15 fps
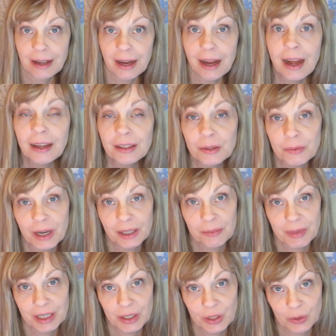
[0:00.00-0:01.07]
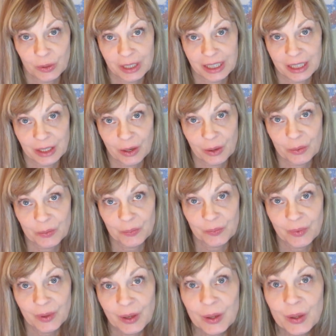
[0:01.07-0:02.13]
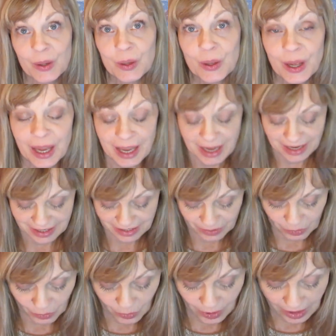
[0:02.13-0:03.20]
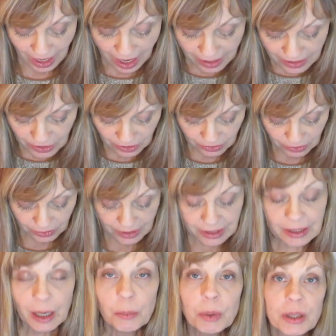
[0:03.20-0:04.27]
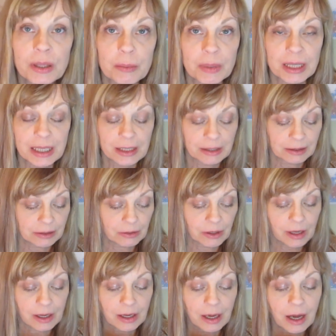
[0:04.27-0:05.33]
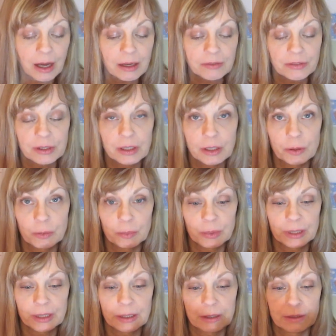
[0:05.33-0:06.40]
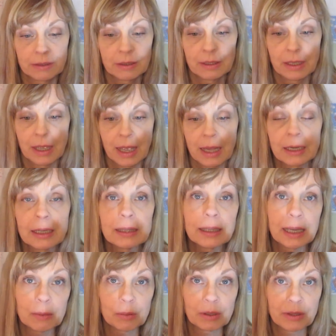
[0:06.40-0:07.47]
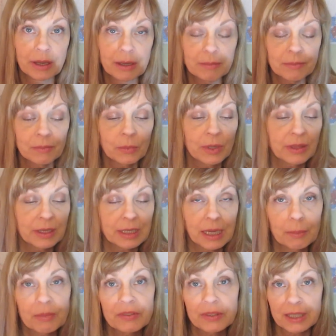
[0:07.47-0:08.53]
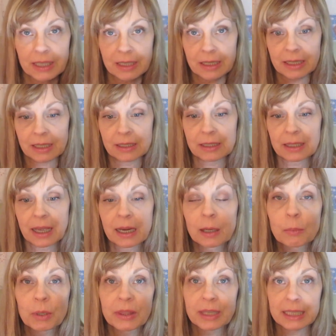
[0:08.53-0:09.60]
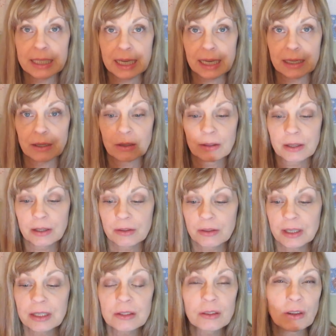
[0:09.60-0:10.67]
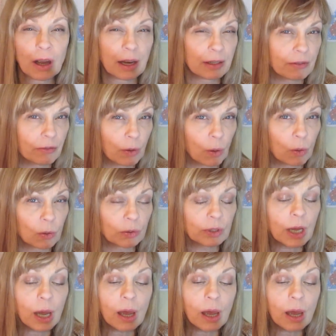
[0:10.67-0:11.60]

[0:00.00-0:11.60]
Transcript: I highly recommend doing so. And what I do is I put them in these little envelopes, and I label them with the type of seed it is, and I put the date on there. These are kind of old.